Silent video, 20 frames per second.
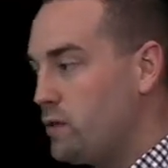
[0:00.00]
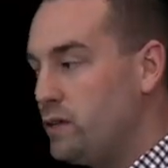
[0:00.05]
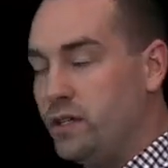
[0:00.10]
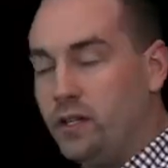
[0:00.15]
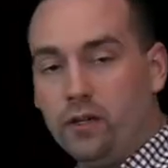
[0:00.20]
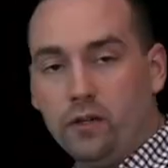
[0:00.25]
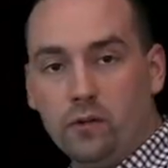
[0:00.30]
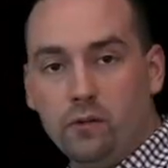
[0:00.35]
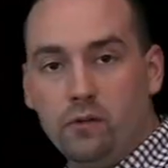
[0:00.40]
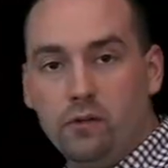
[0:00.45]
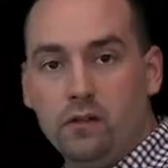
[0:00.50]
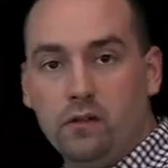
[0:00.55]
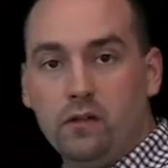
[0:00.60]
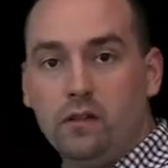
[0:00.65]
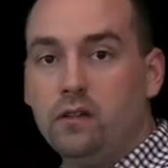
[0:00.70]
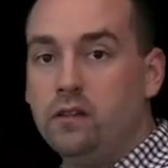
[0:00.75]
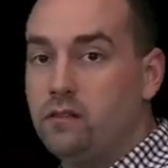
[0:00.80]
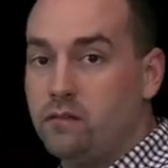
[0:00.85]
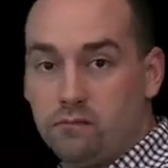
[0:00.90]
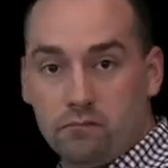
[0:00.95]
you
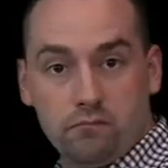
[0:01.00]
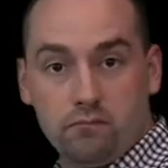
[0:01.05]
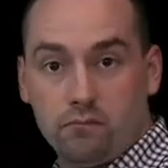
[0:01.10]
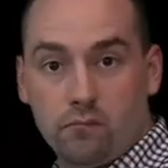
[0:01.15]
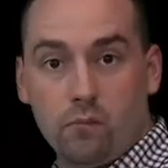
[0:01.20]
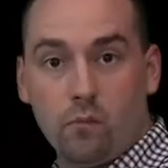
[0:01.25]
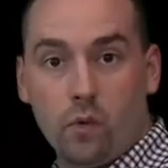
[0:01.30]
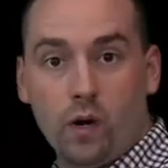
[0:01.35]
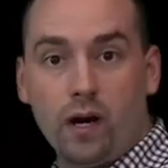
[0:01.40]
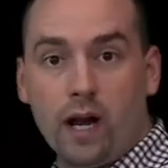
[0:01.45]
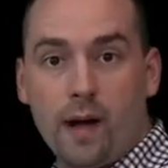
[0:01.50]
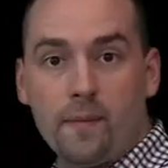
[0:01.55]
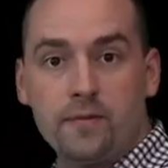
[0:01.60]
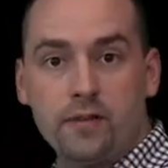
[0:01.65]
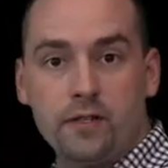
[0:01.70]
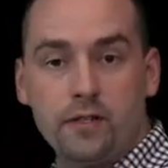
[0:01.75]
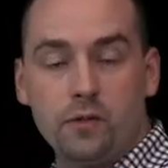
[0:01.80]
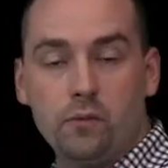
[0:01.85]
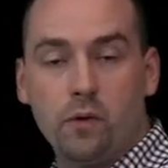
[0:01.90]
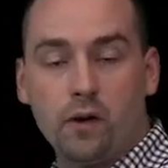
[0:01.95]
what
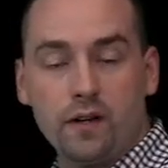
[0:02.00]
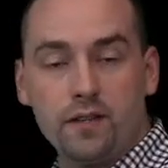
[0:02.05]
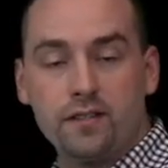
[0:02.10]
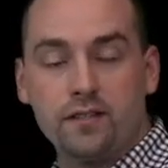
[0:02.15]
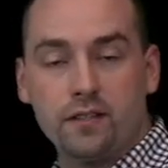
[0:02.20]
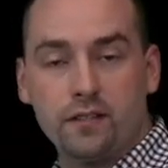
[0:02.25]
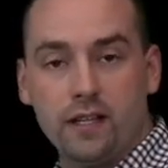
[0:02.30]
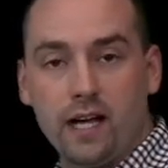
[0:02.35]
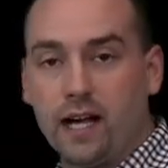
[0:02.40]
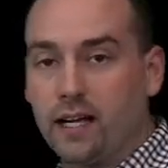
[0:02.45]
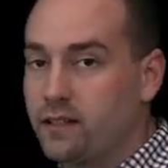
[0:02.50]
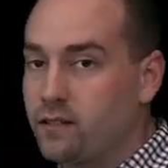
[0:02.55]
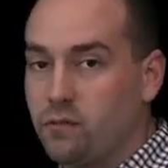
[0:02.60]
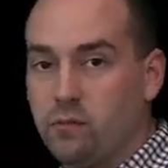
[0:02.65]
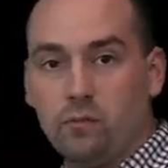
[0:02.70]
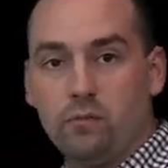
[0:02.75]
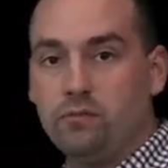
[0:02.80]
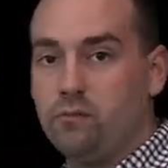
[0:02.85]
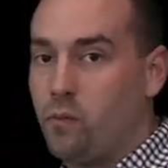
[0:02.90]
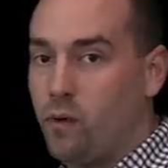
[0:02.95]
option you want to select,
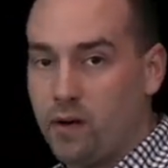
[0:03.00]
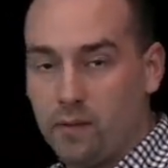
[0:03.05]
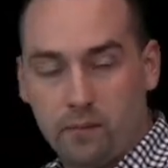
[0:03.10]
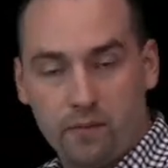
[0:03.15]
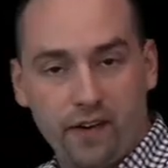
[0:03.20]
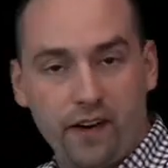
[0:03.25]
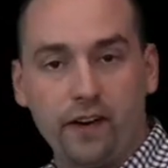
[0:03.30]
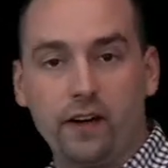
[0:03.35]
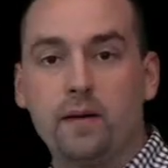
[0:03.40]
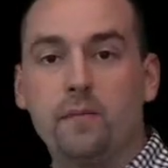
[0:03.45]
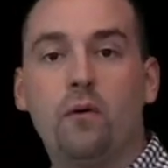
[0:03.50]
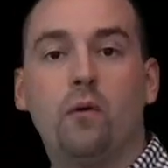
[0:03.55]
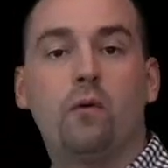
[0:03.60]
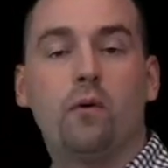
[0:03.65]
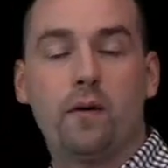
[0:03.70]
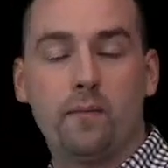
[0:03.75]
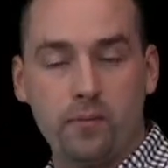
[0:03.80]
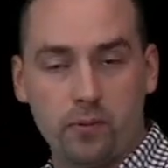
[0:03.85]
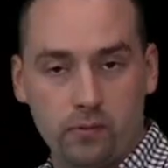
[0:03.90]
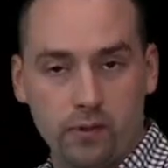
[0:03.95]
what variable,
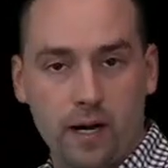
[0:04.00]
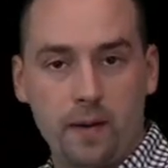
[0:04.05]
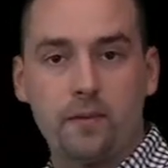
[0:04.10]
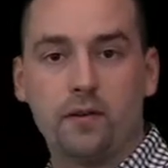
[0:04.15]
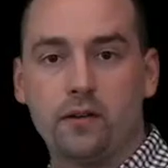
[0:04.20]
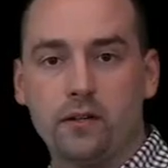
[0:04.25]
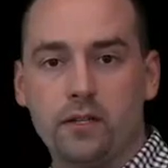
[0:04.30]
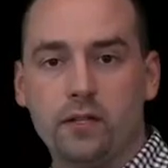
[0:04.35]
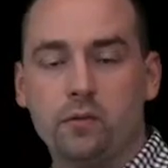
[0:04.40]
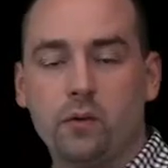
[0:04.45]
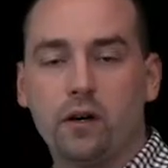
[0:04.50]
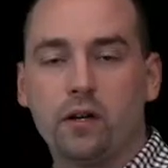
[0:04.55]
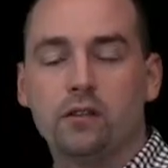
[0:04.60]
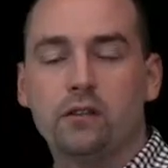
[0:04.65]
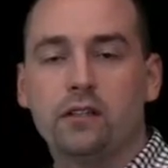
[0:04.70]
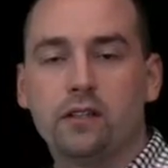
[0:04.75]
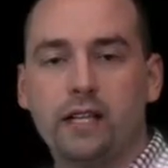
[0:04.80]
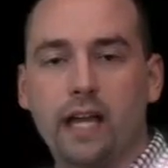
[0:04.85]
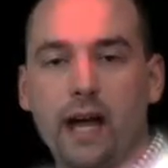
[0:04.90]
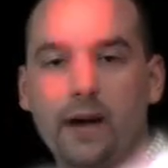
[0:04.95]
what parameter you want to
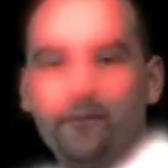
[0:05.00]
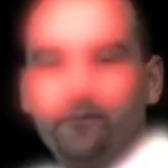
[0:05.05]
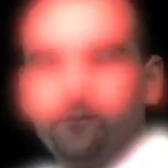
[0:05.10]
look at.